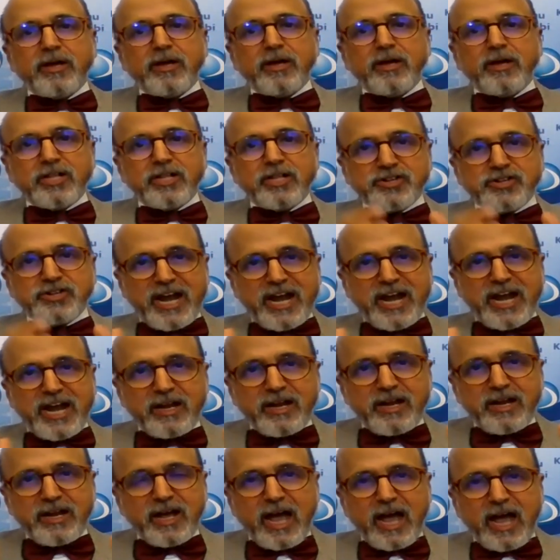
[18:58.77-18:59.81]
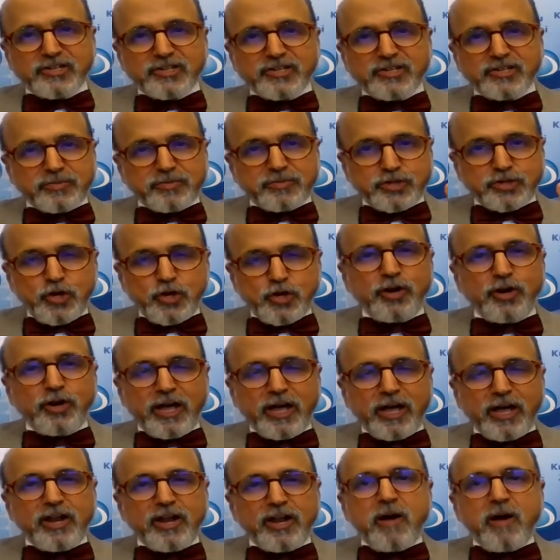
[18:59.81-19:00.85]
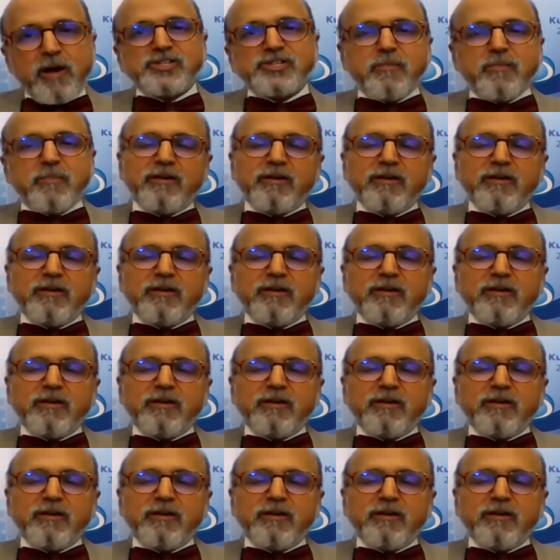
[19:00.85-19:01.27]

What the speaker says: The trade has shown enormous amount